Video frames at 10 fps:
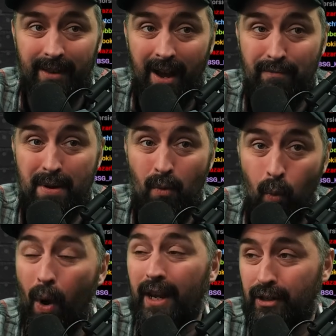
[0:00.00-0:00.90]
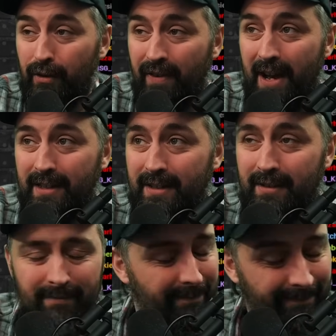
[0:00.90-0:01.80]
I've been way too fast.
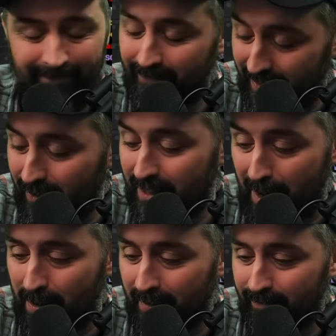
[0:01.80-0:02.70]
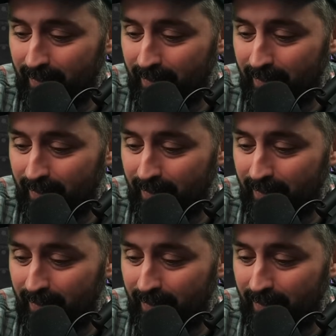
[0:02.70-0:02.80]
God damn it.